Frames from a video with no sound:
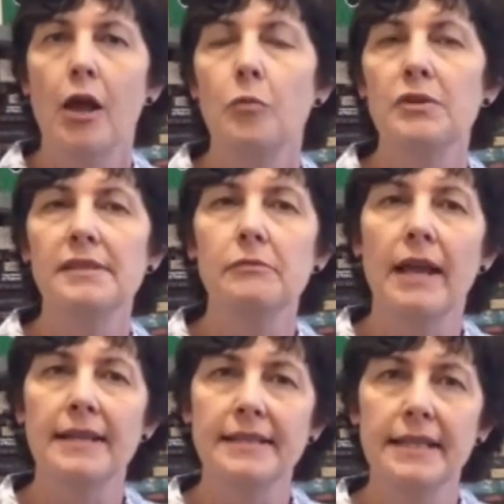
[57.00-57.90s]
was
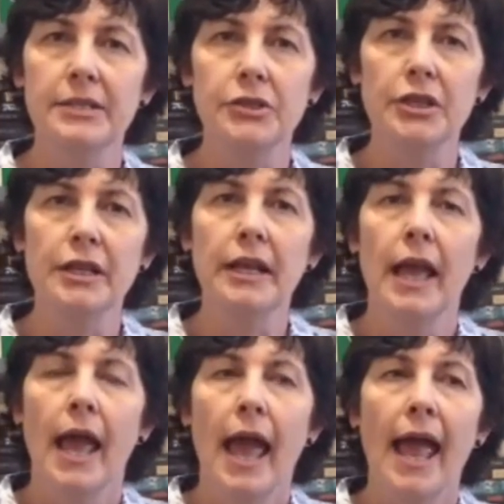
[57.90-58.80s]
around teaching
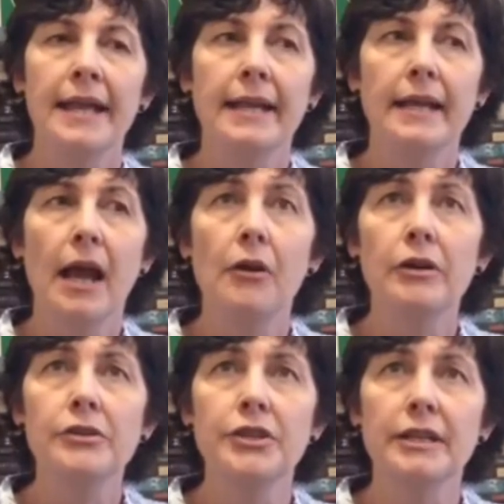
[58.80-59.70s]
and
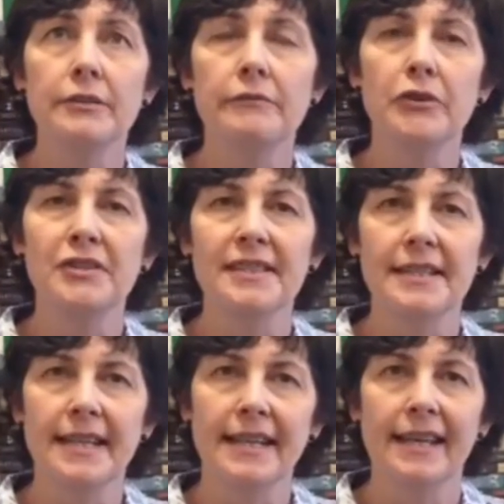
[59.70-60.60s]
encouraging
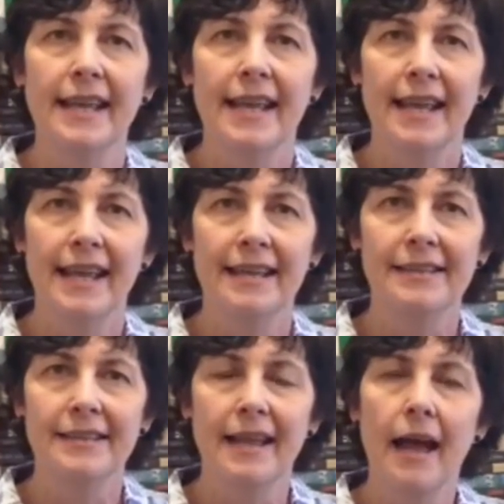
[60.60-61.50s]
diversity
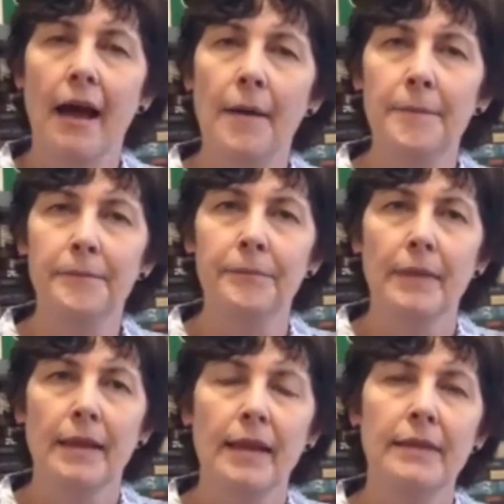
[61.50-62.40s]
in
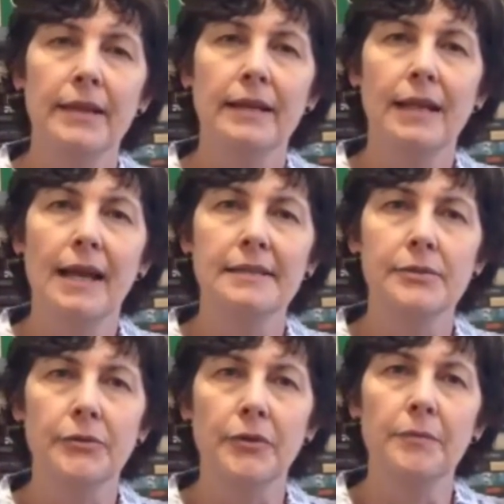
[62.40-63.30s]
the
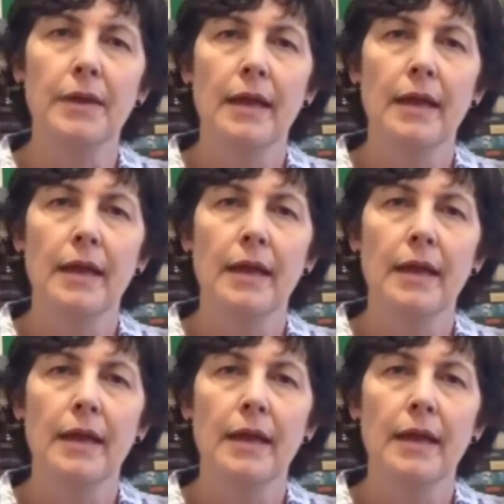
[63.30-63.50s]
classroom.